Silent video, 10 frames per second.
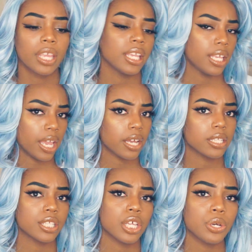yeah,
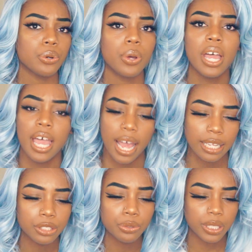so I
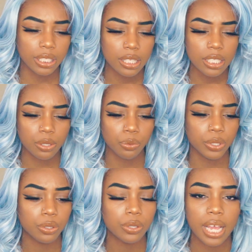do think that this
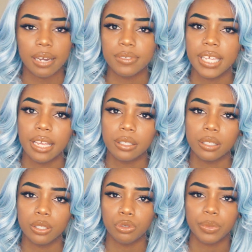will kind of tangle
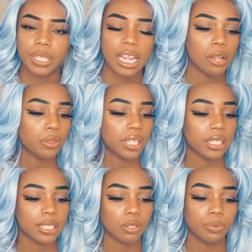a little bit. I don't think
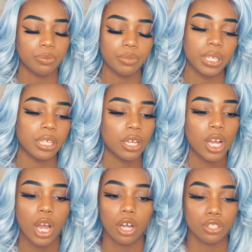this will be
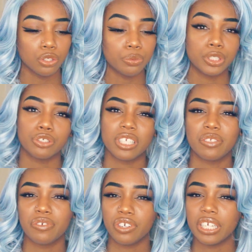a super
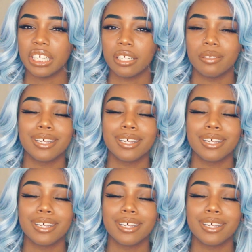stress-free